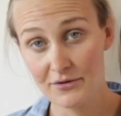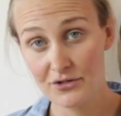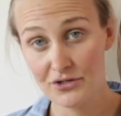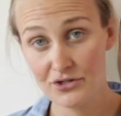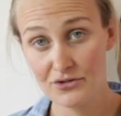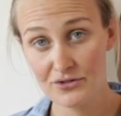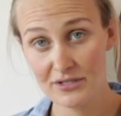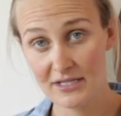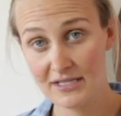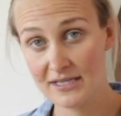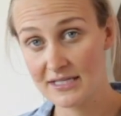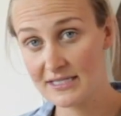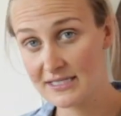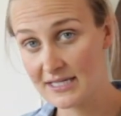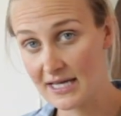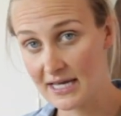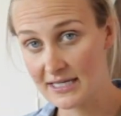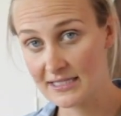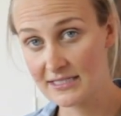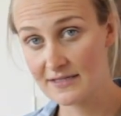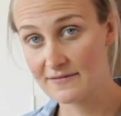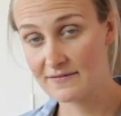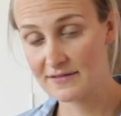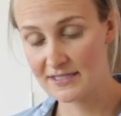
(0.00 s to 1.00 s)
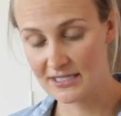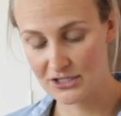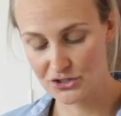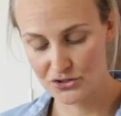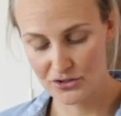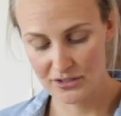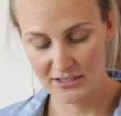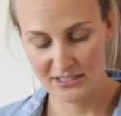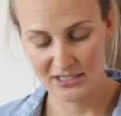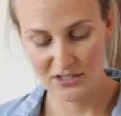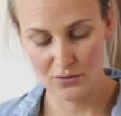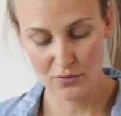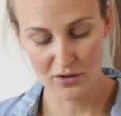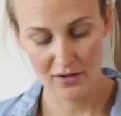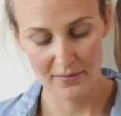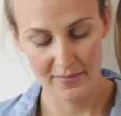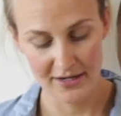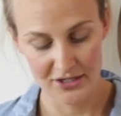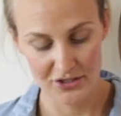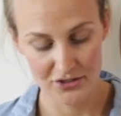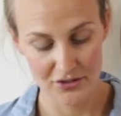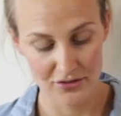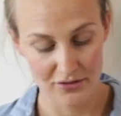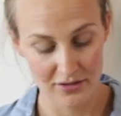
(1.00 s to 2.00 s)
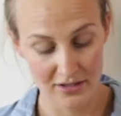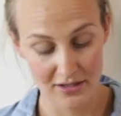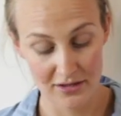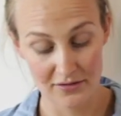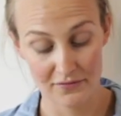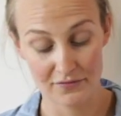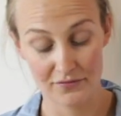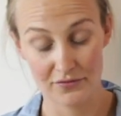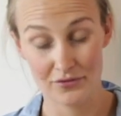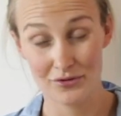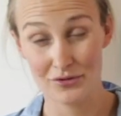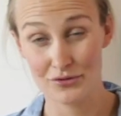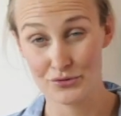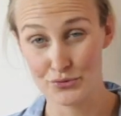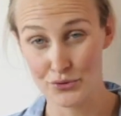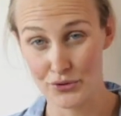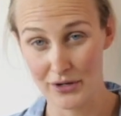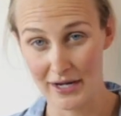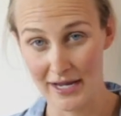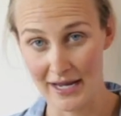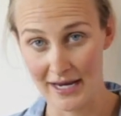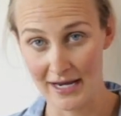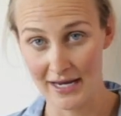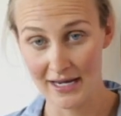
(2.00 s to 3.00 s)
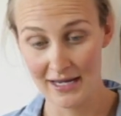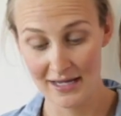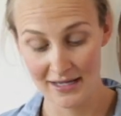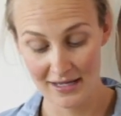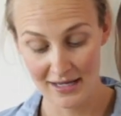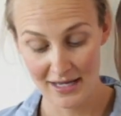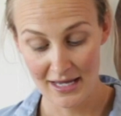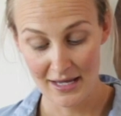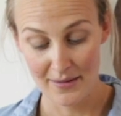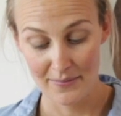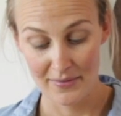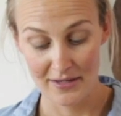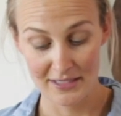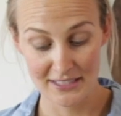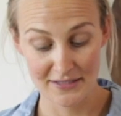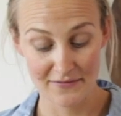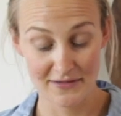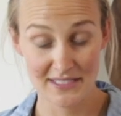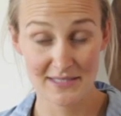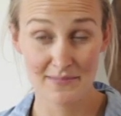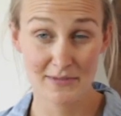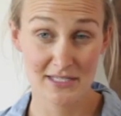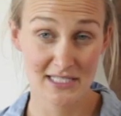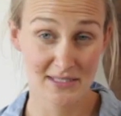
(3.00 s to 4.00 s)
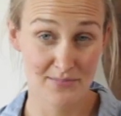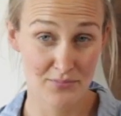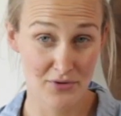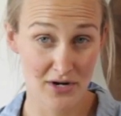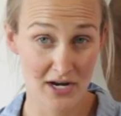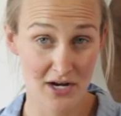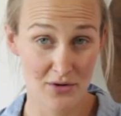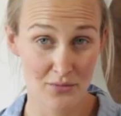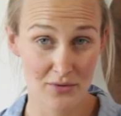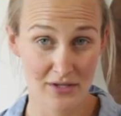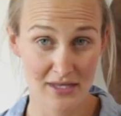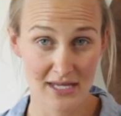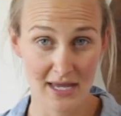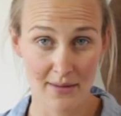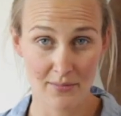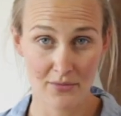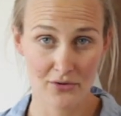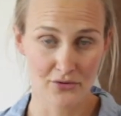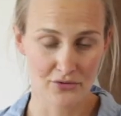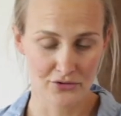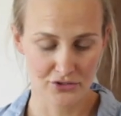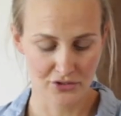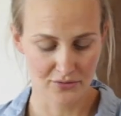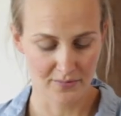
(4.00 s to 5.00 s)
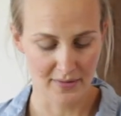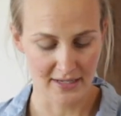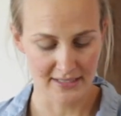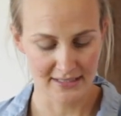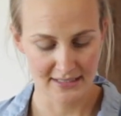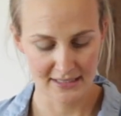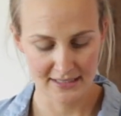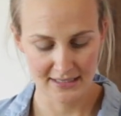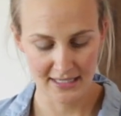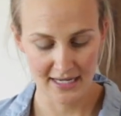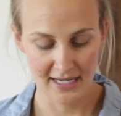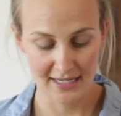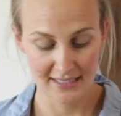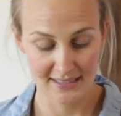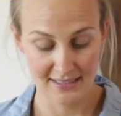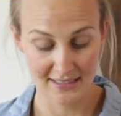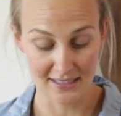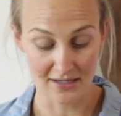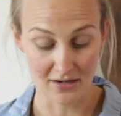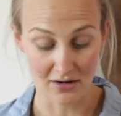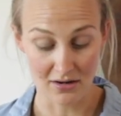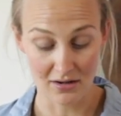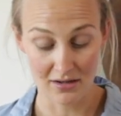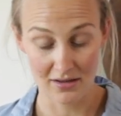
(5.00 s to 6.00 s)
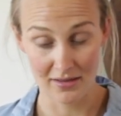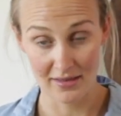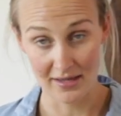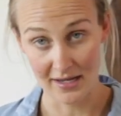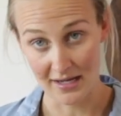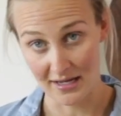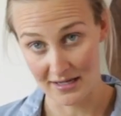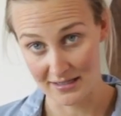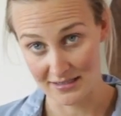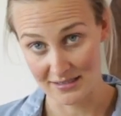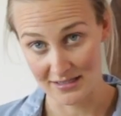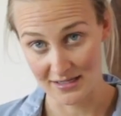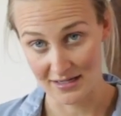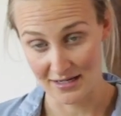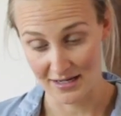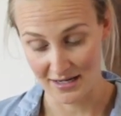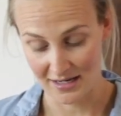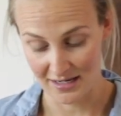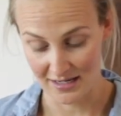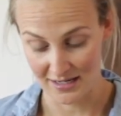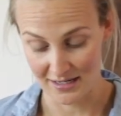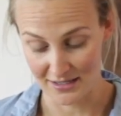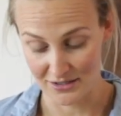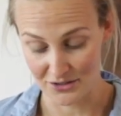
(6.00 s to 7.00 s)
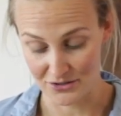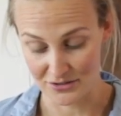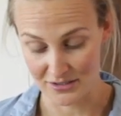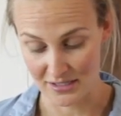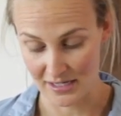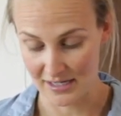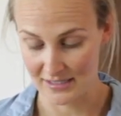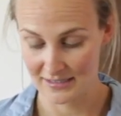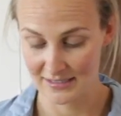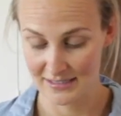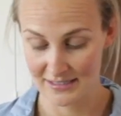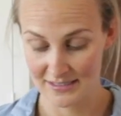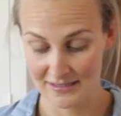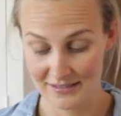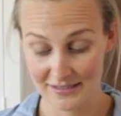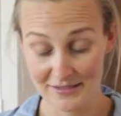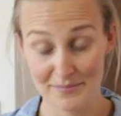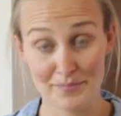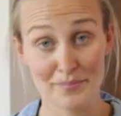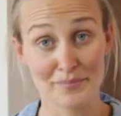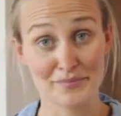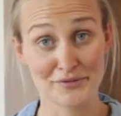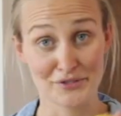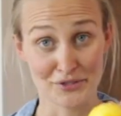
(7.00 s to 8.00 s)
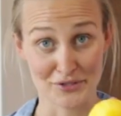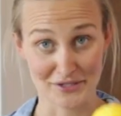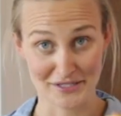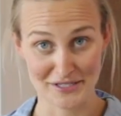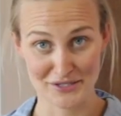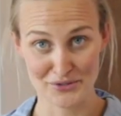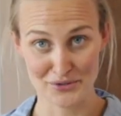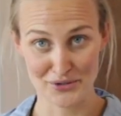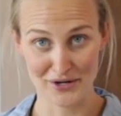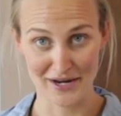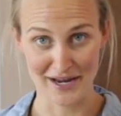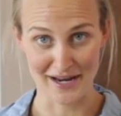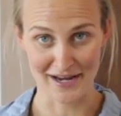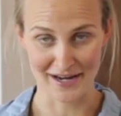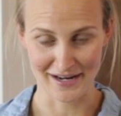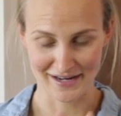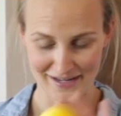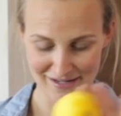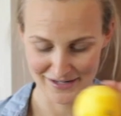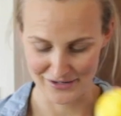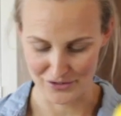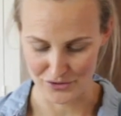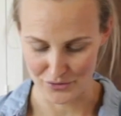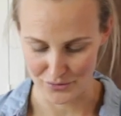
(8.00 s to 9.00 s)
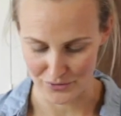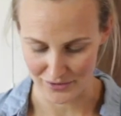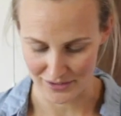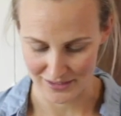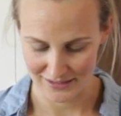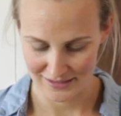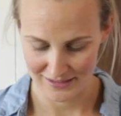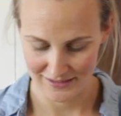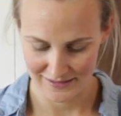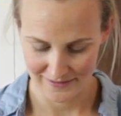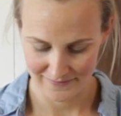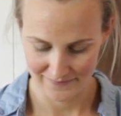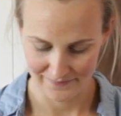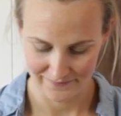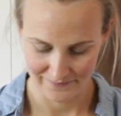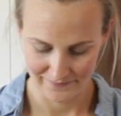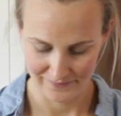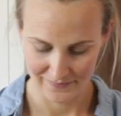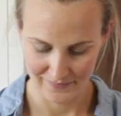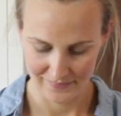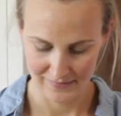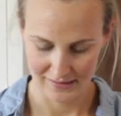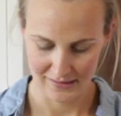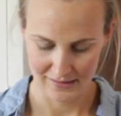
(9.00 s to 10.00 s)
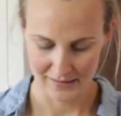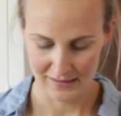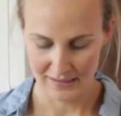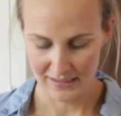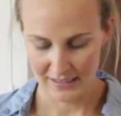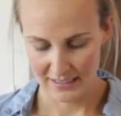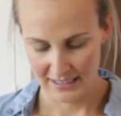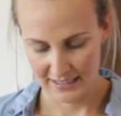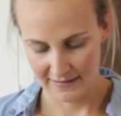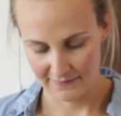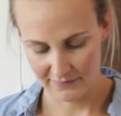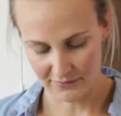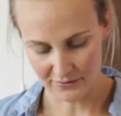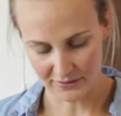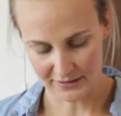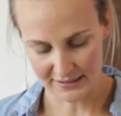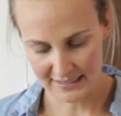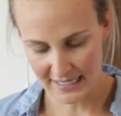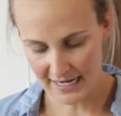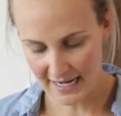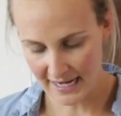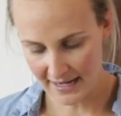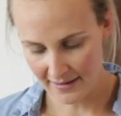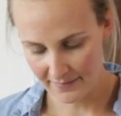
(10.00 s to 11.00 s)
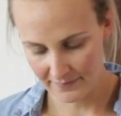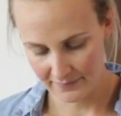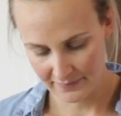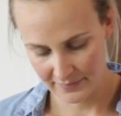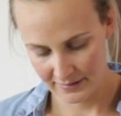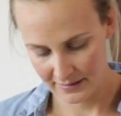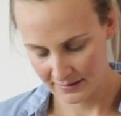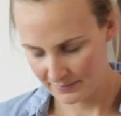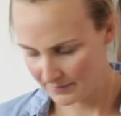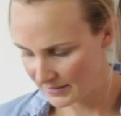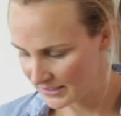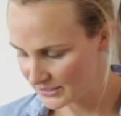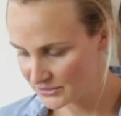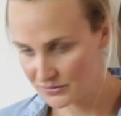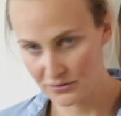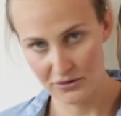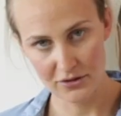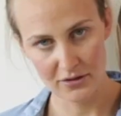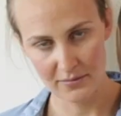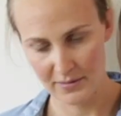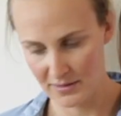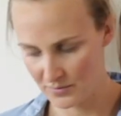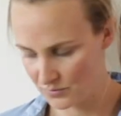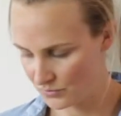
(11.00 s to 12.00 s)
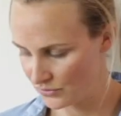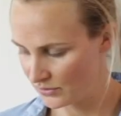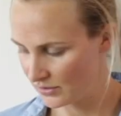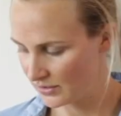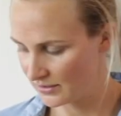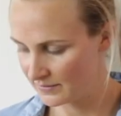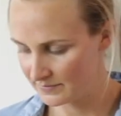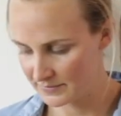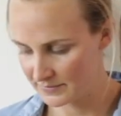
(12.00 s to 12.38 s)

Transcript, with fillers: you're using the zest of citrus, you want to make sure that the fruit is organic, because if it's been sprayed with chemicals or pesticides, then all that is going to get in your zest. So this is organic, no worries. Give it a little tap. I might do a little bit more. I'm